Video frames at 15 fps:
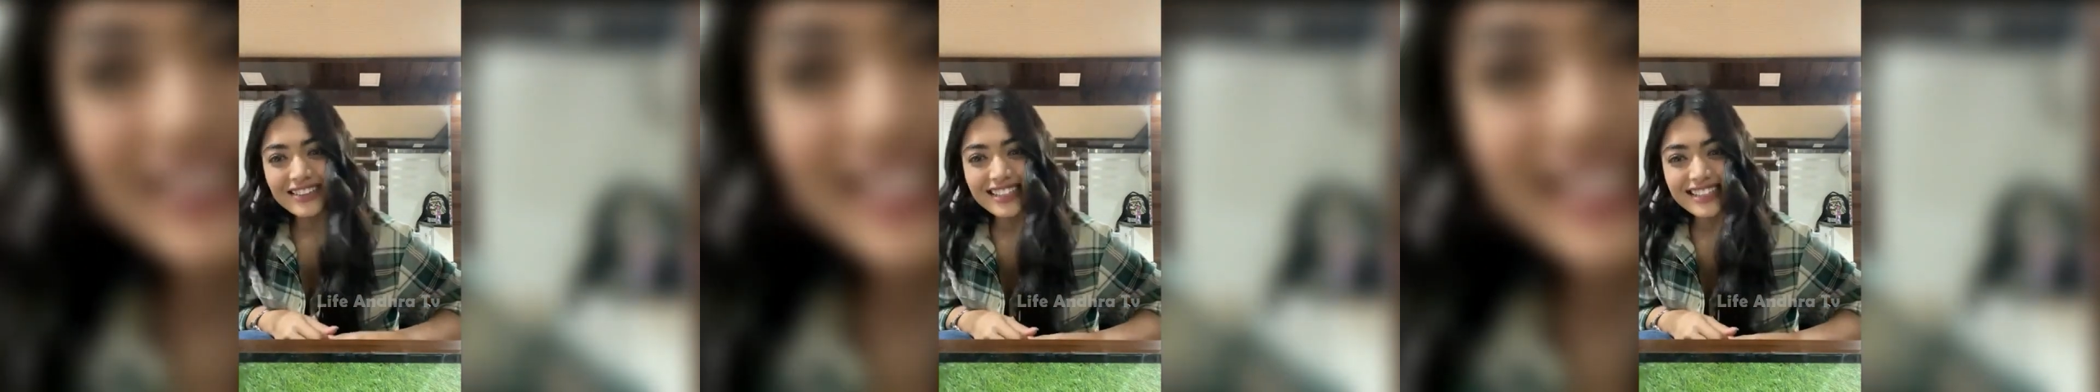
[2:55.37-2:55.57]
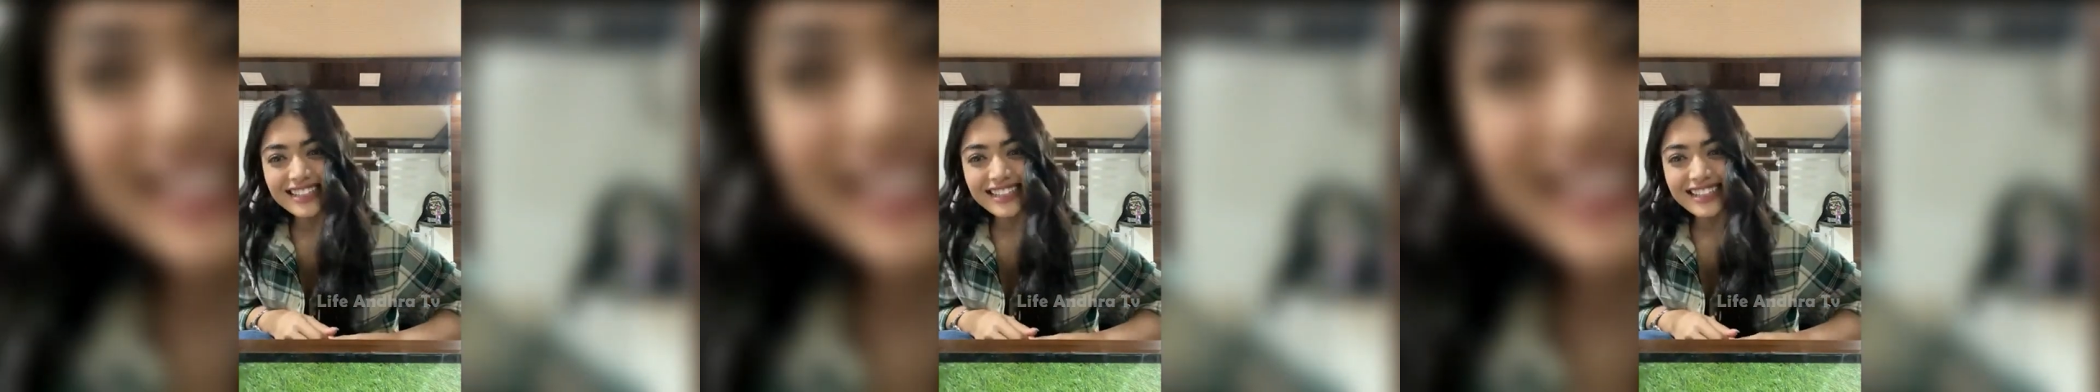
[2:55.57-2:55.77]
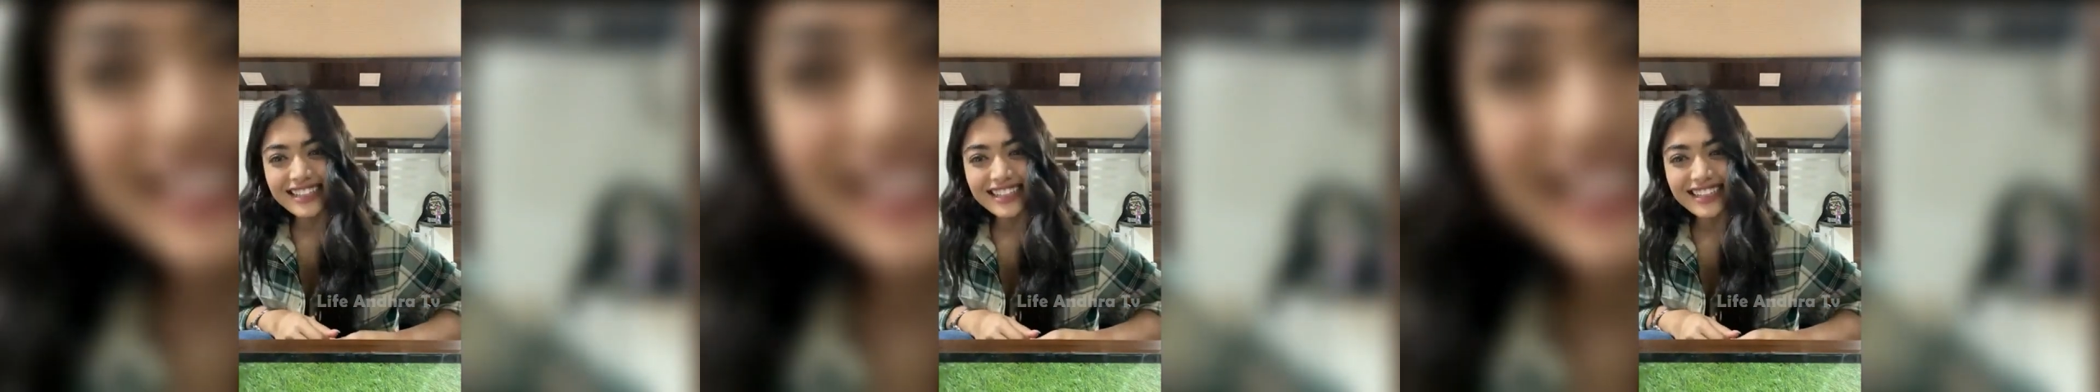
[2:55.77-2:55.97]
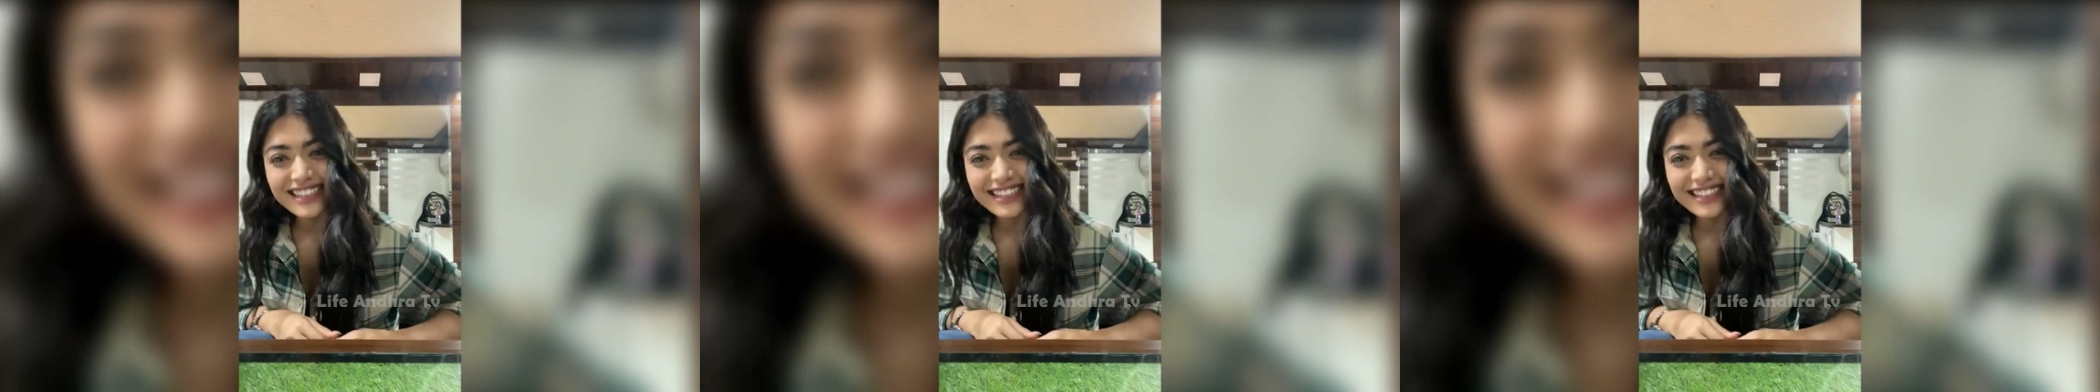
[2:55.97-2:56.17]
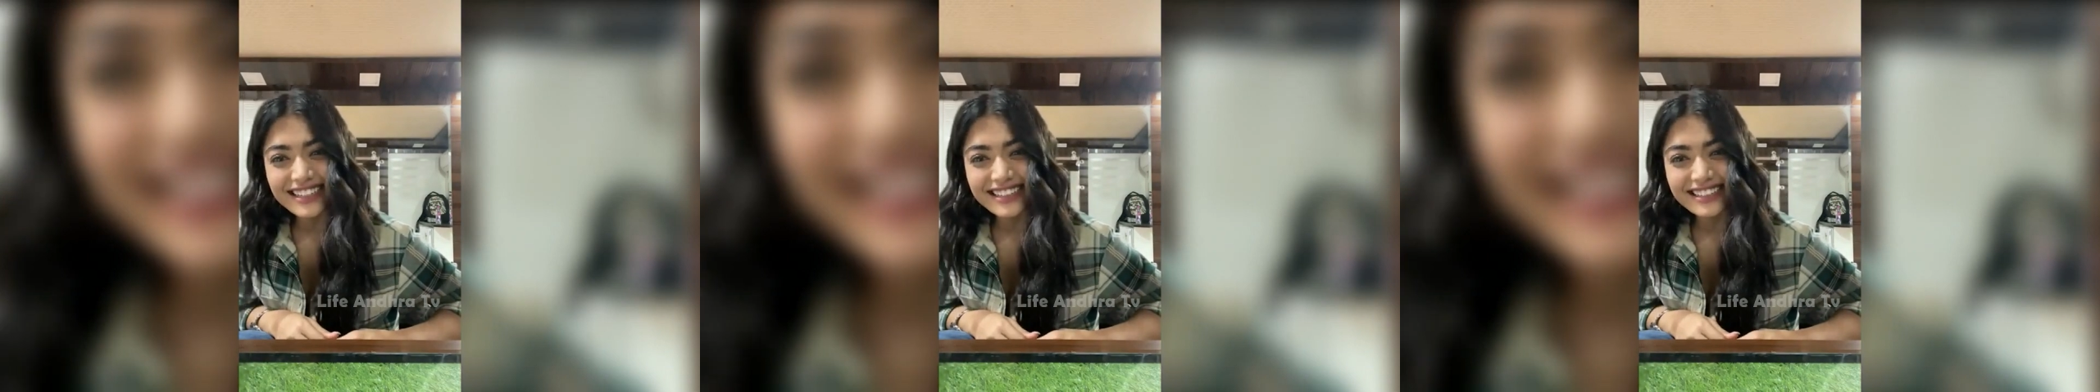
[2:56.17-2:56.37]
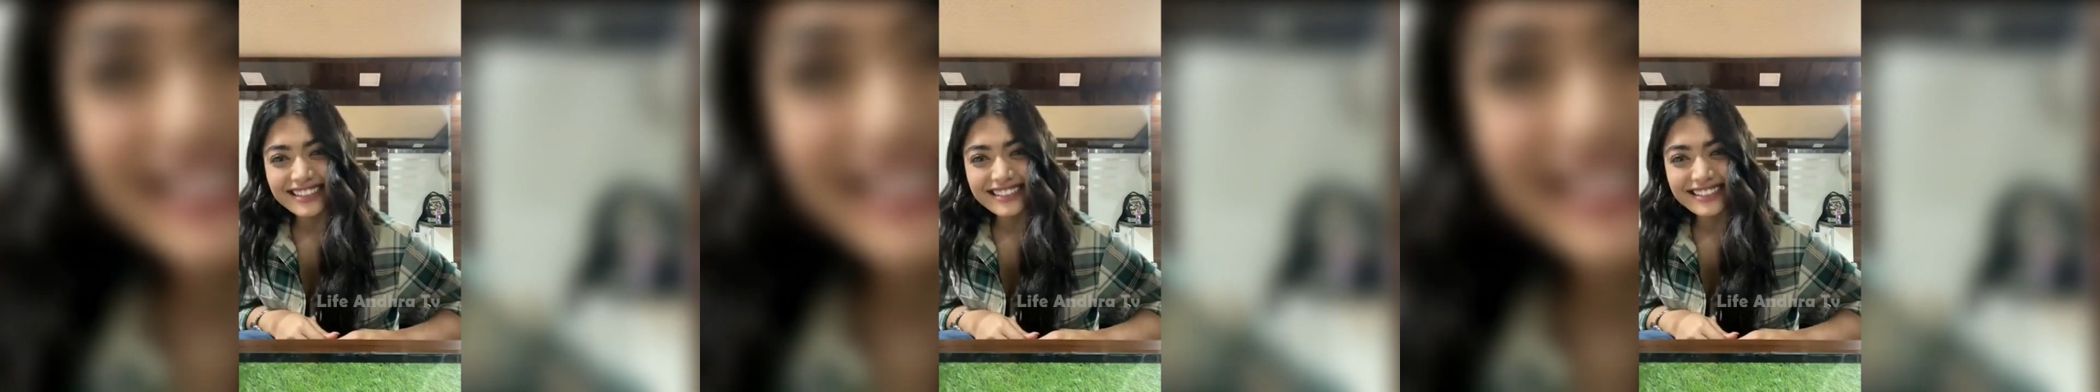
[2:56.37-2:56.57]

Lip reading: Varnika.